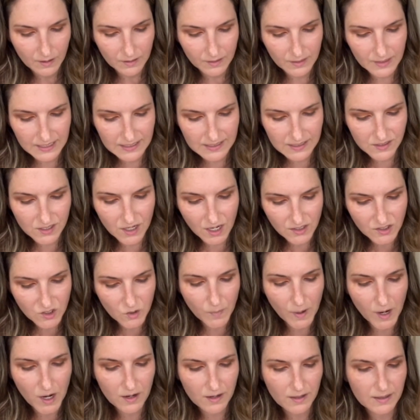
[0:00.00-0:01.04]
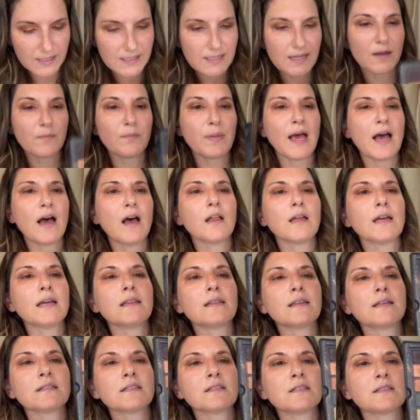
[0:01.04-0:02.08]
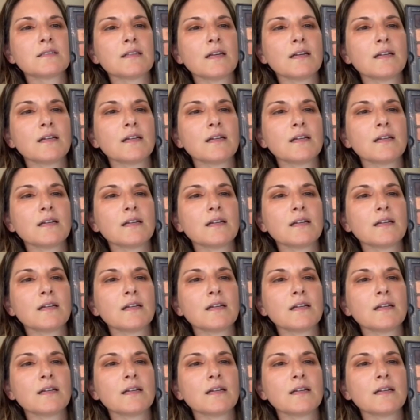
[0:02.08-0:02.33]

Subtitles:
This is also part of the same palette. This is the